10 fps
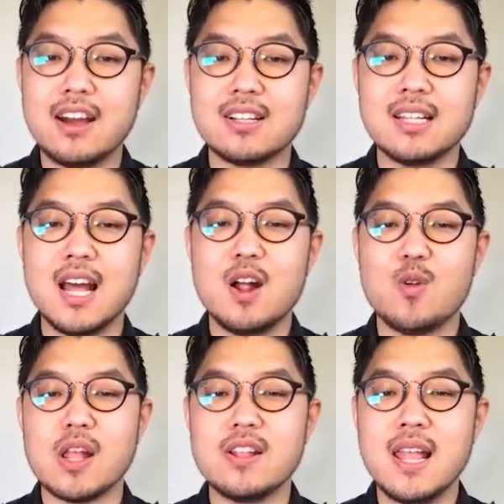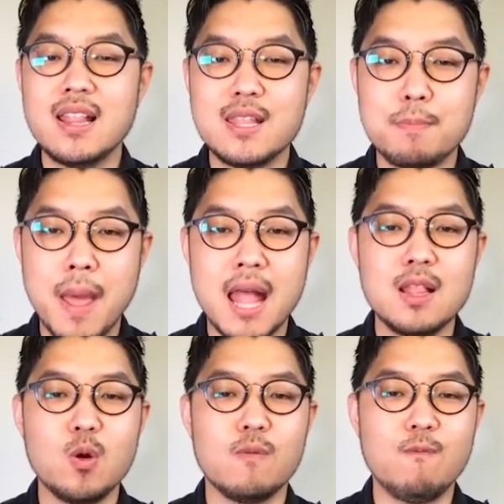Second, rather than
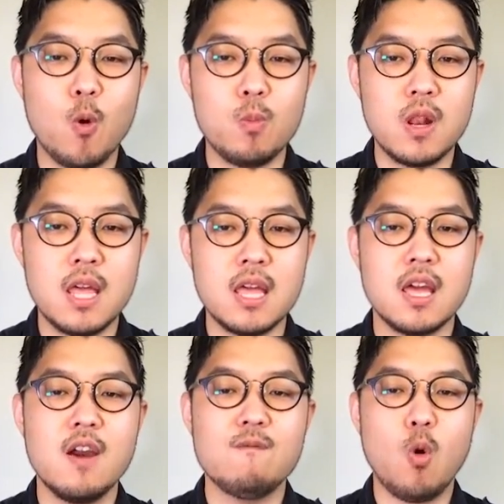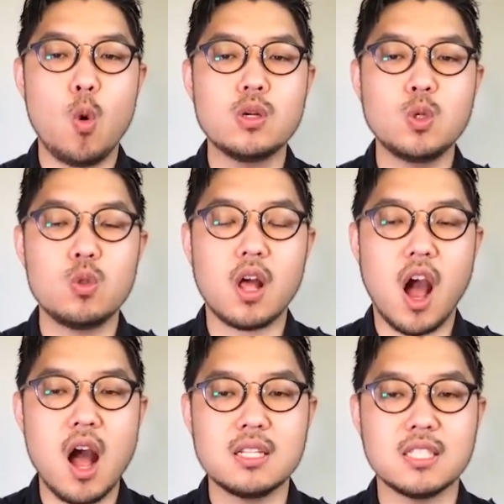depending on formulae, focus on the
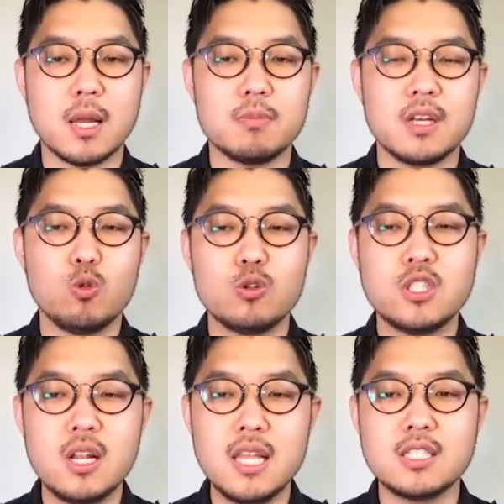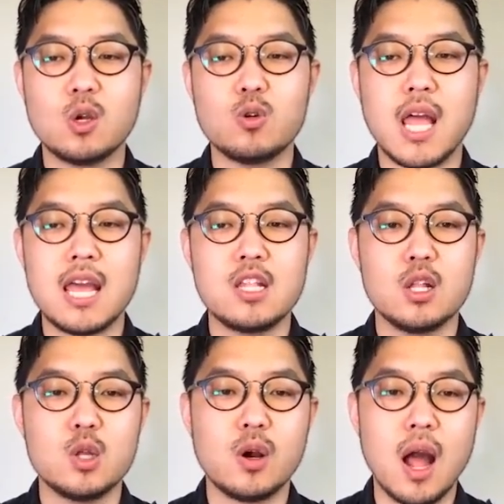concept. Usually it's a good
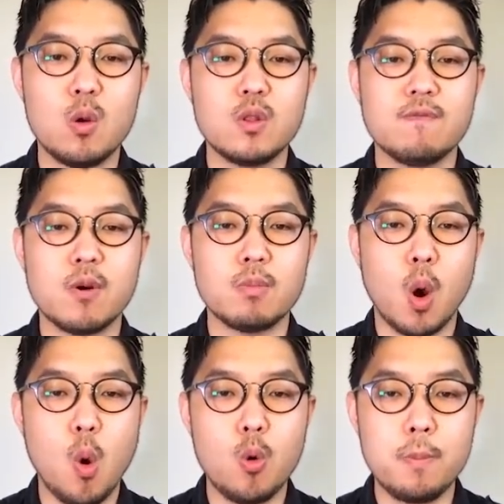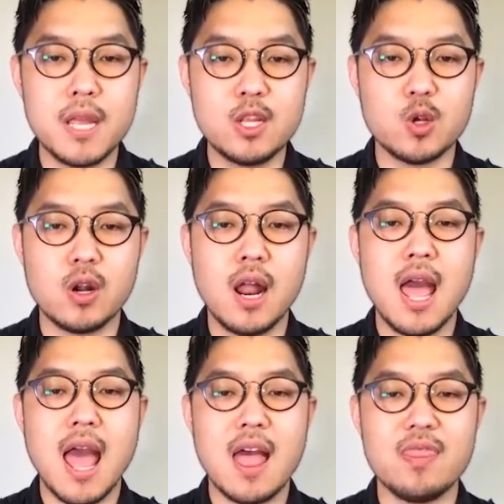idea to count from the whole picture
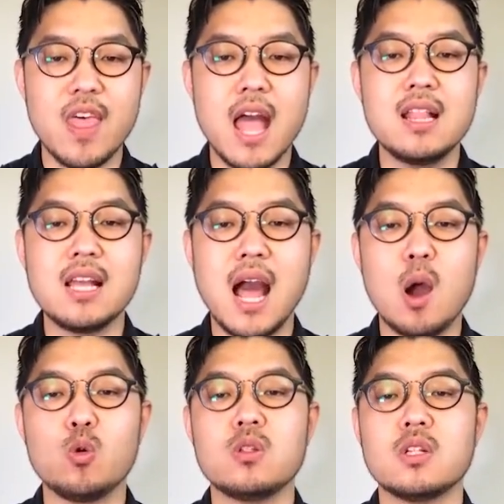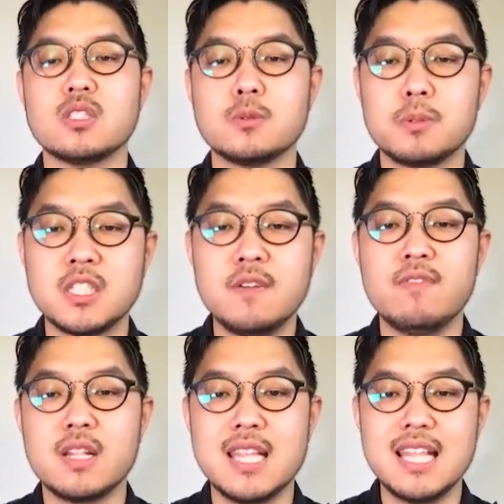and then count the
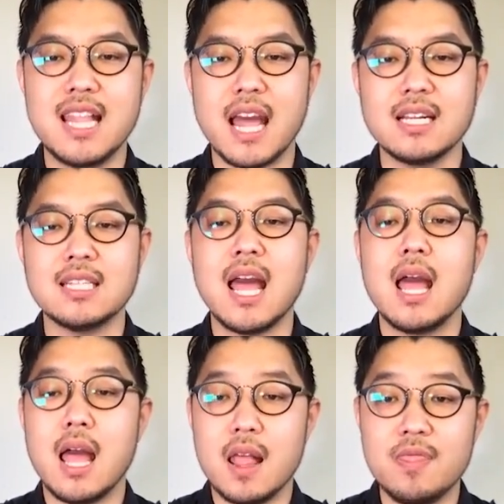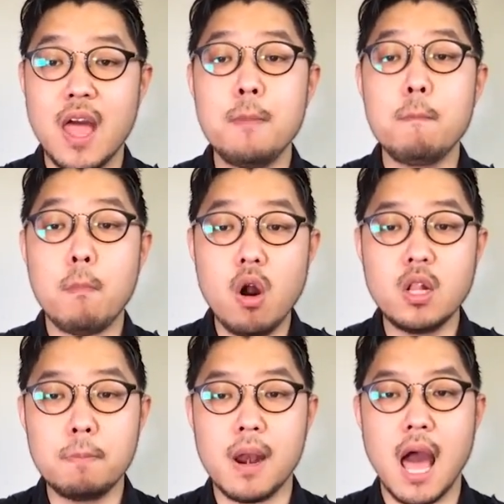specific details and then
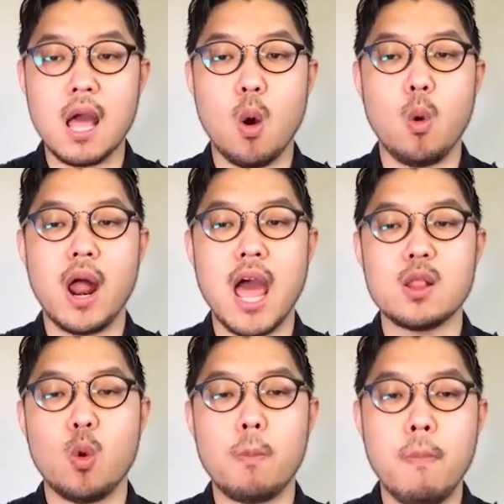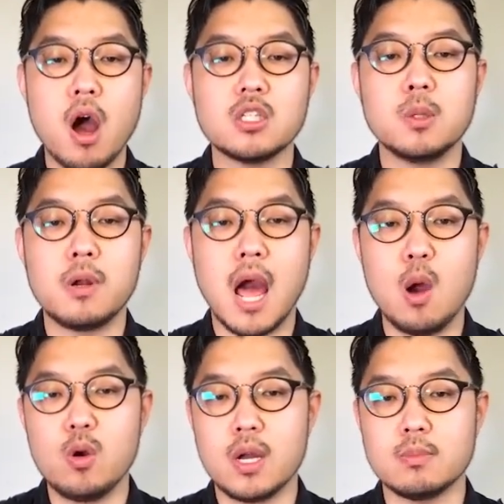multiply or add all possible
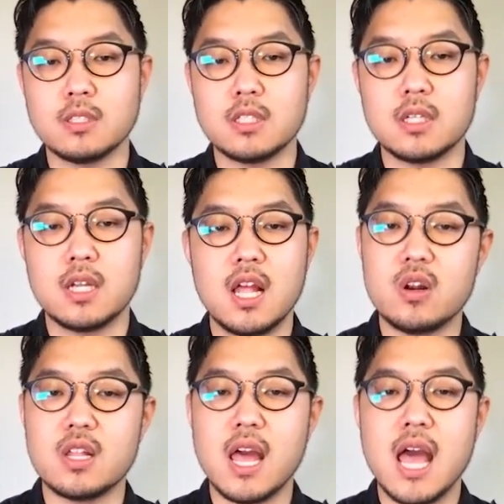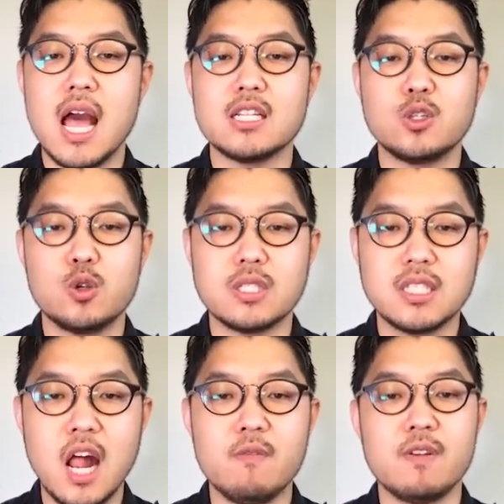outcomes. Third, ask
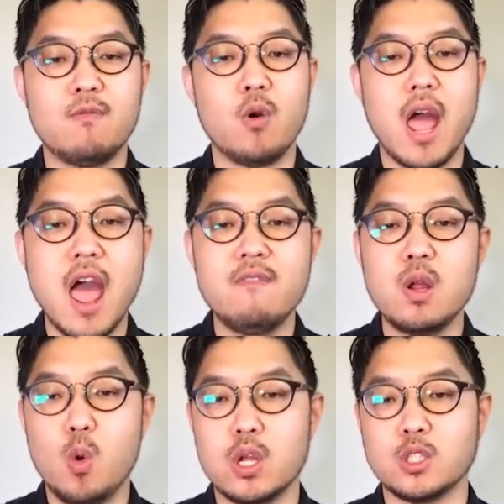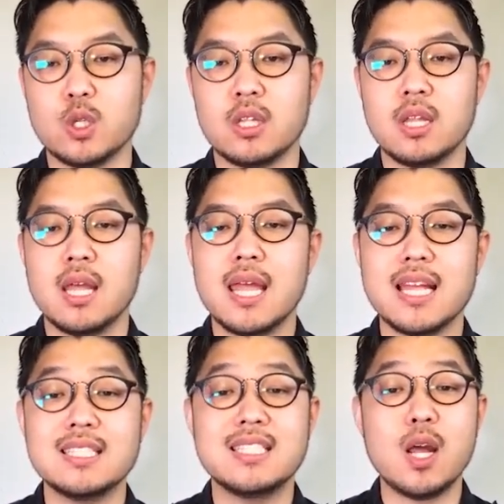yourself for every question,
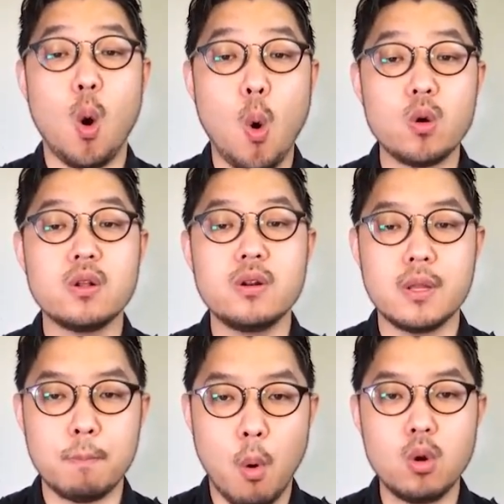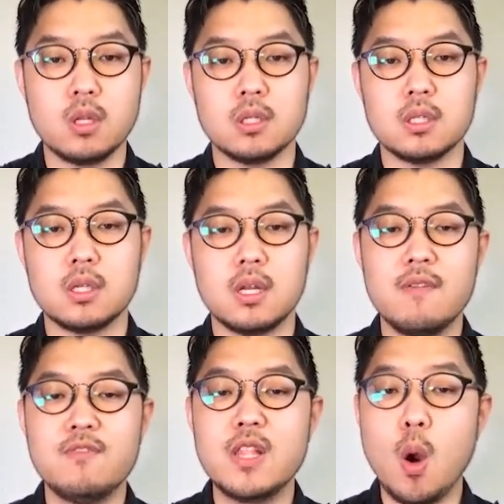is the order important?
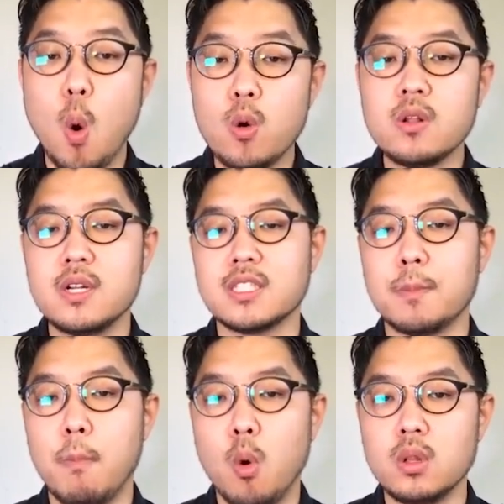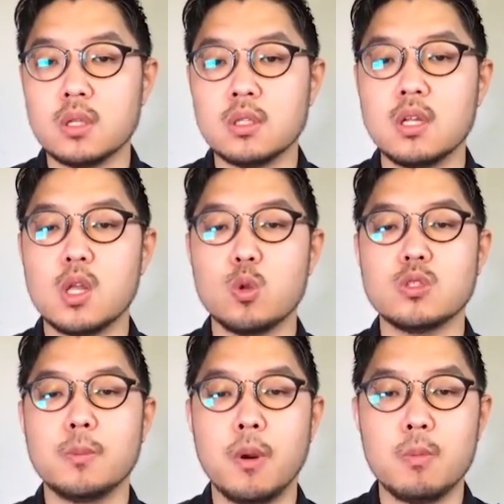If the order is important,
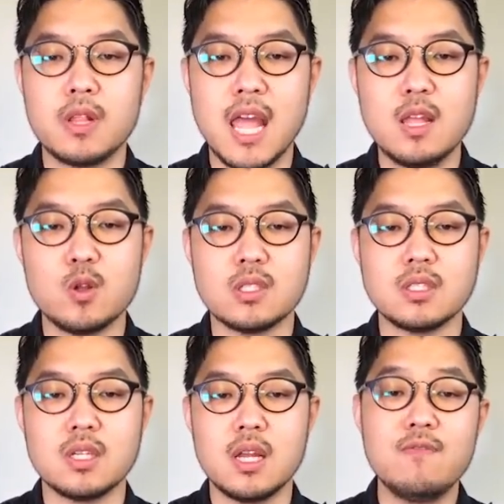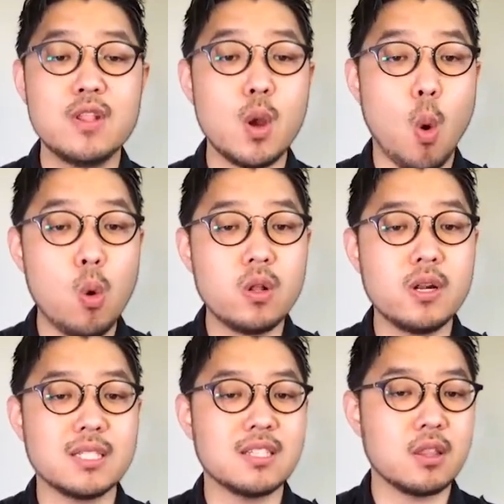use permutation. If the
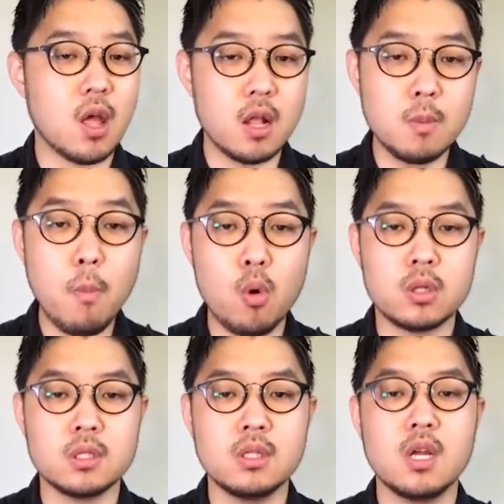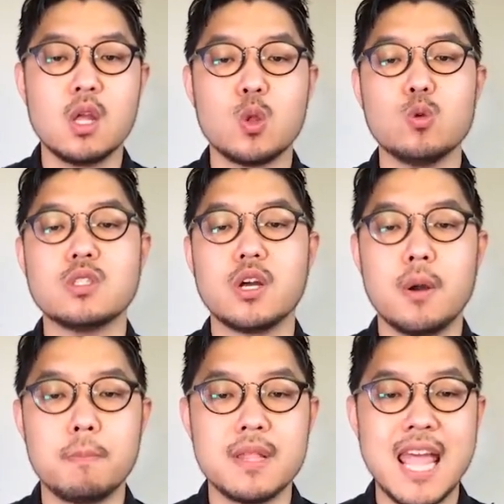order is not important, use
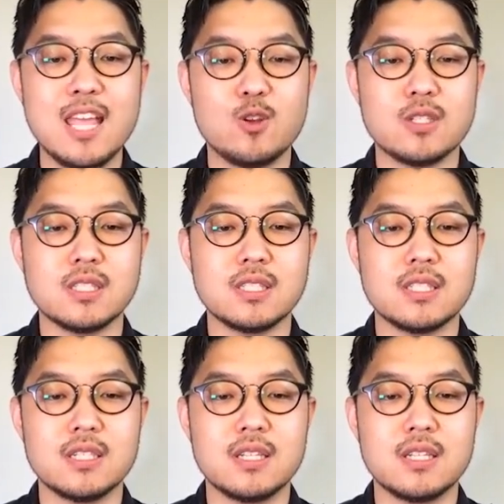combinations.